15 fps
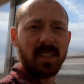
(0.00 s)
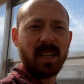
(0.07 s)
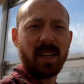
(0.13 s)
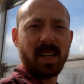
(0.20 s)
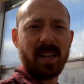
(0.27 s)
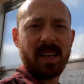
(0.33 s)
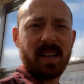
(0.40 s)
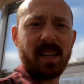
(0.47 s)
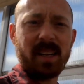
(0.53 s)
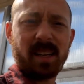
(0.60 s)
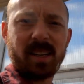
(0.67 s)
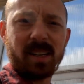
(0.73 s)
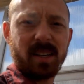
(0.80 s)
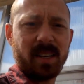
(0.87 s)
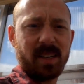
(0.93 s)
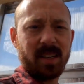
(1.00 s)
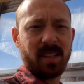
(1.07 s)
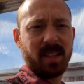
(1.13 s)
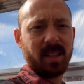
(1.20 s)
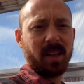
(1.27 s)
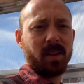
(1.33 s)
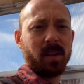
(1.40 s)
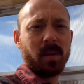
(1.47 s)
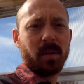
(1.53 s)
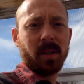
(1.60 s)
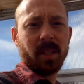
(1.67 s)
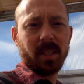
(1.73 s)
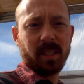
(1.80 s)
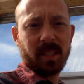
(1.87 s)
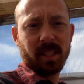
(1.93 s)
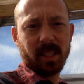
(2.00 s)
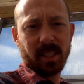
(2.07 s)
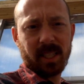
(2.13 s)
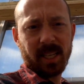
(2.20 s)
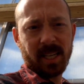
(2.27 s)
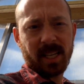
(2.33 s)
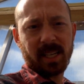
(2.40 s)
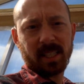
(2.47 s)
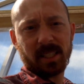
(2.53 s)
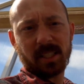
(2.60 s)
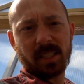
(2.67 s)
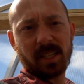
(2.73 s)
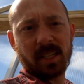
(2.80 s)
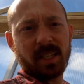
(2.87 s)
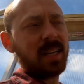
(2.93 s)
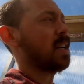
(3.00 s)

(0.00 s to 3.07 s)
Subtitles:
and the only one that's still attached